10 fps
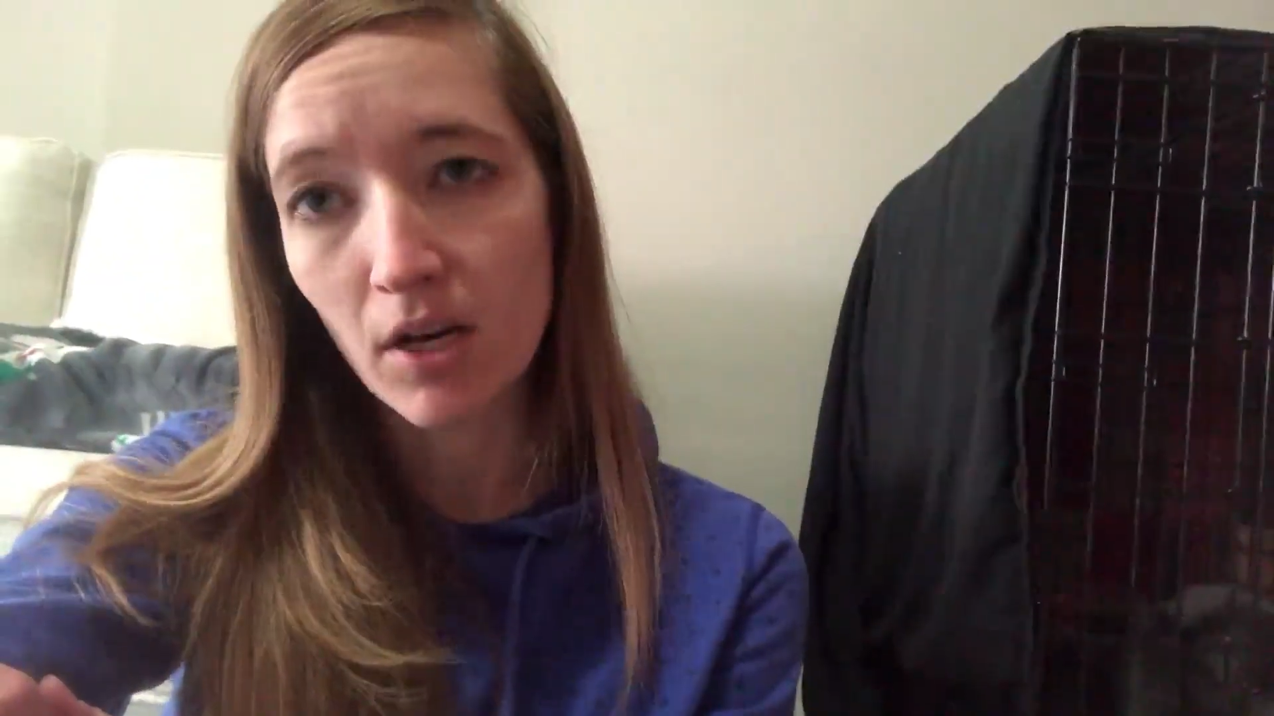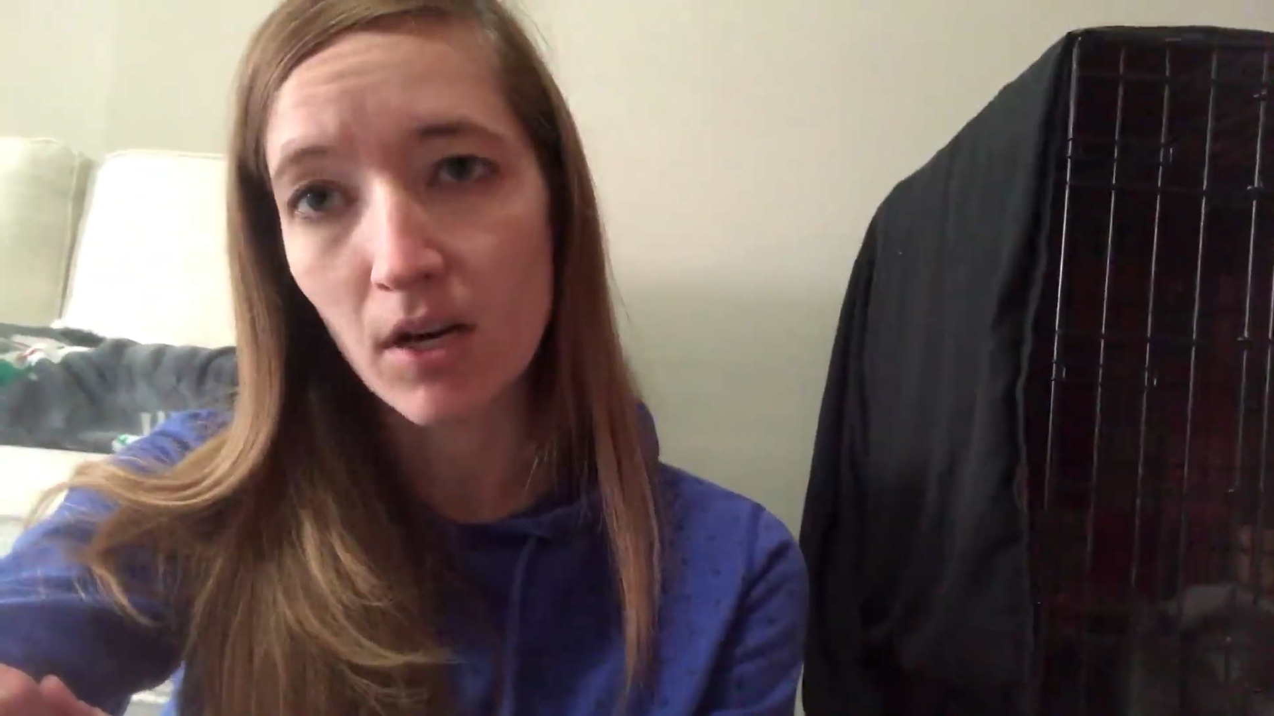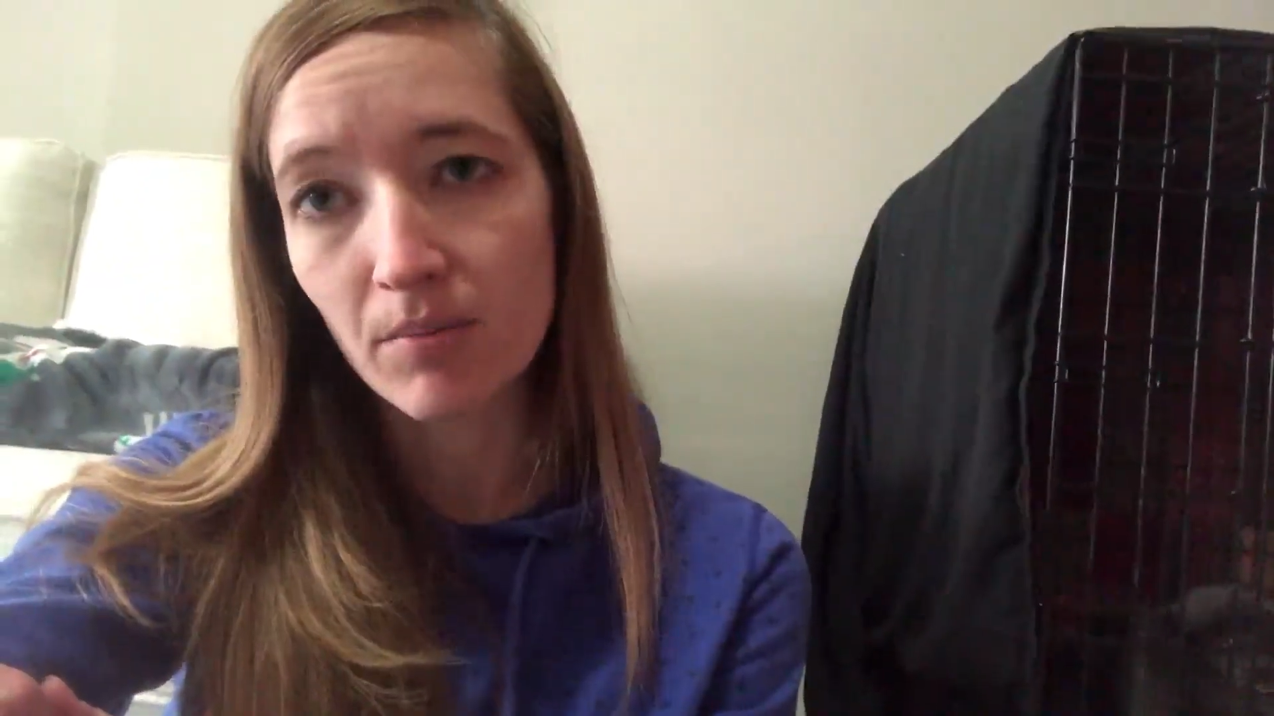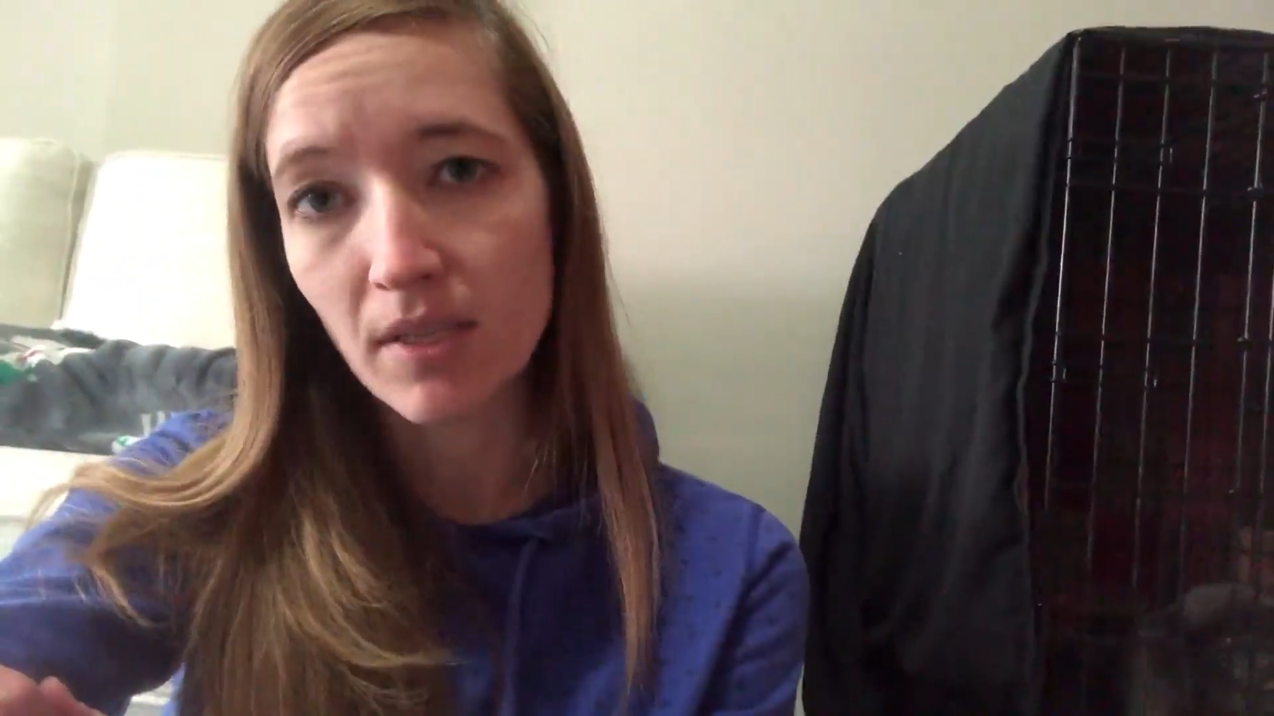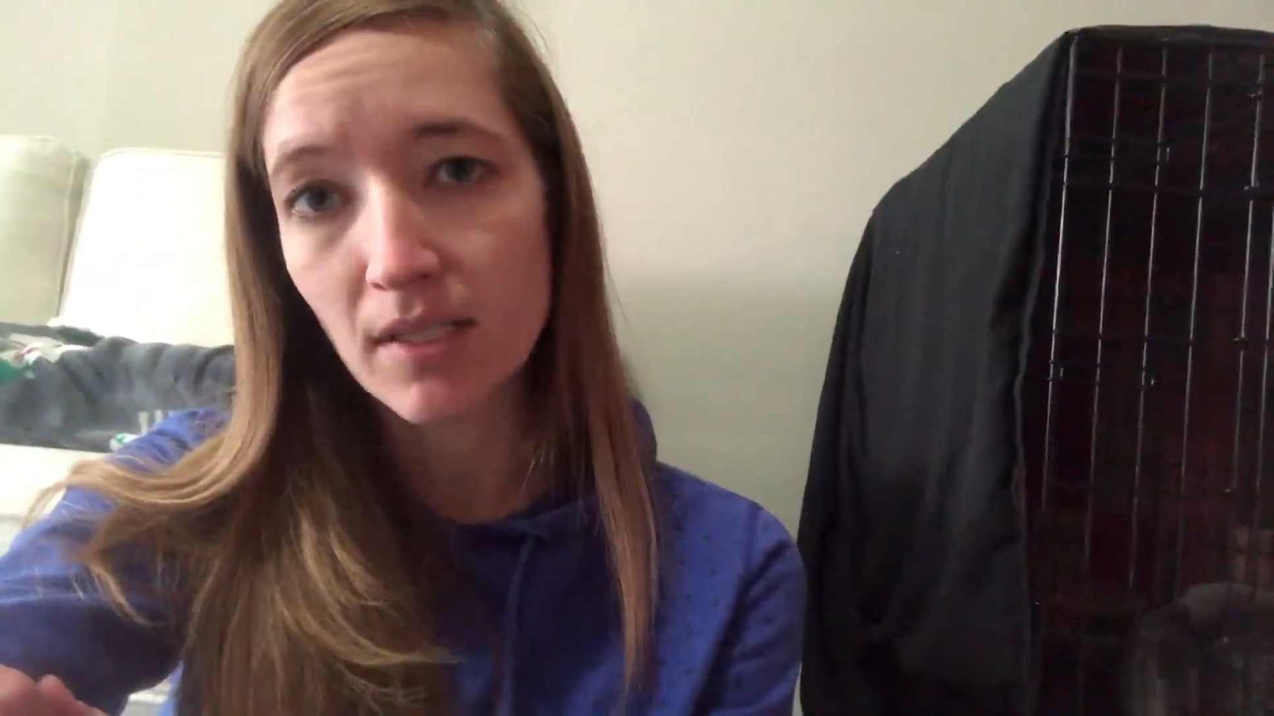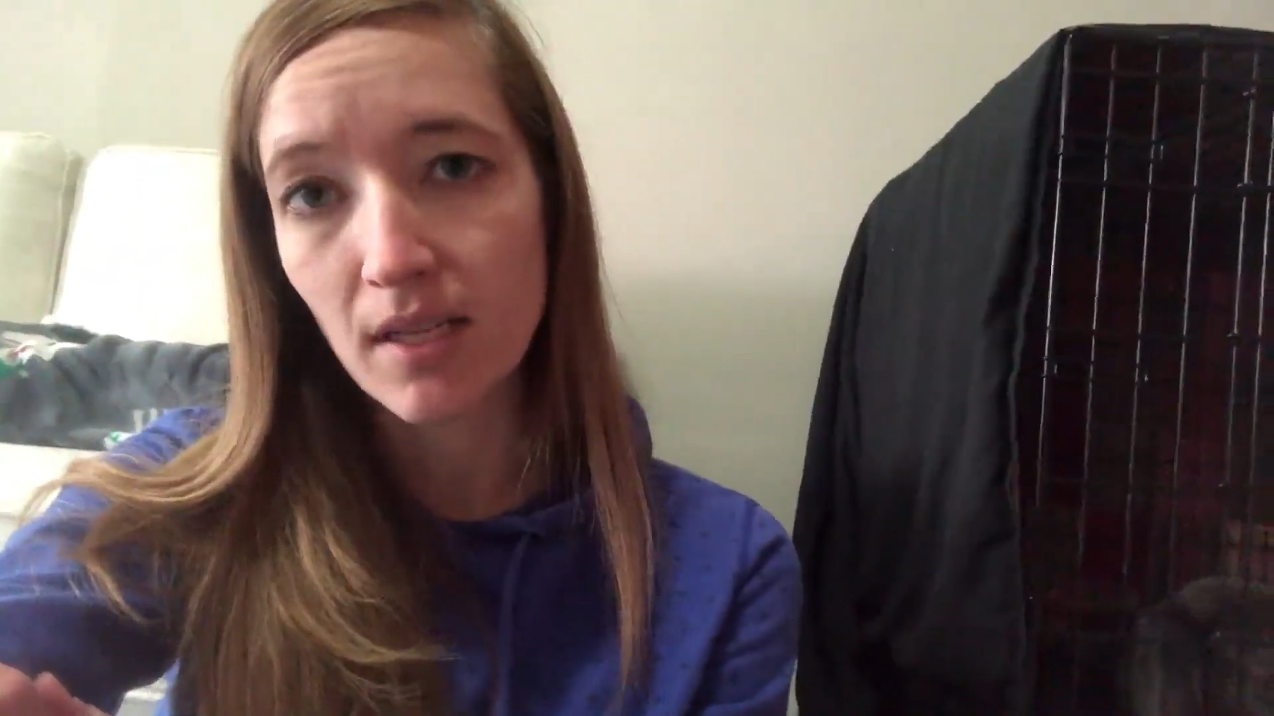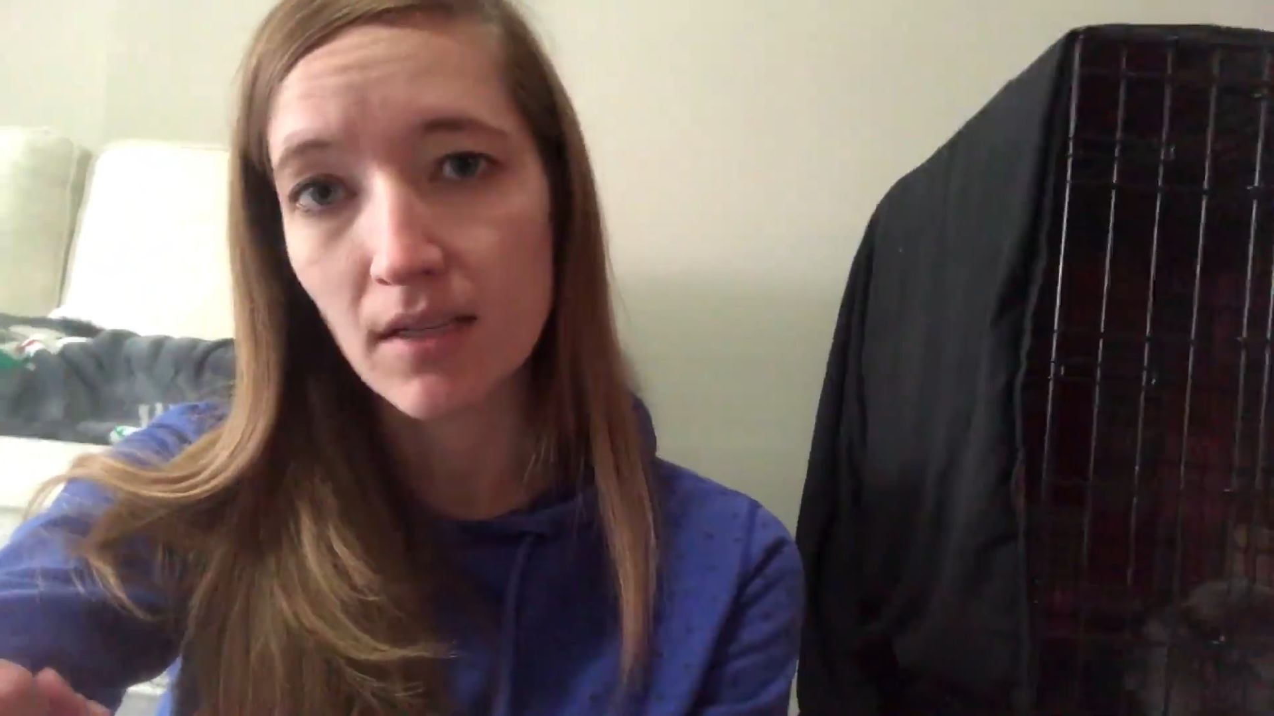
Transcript: carpet to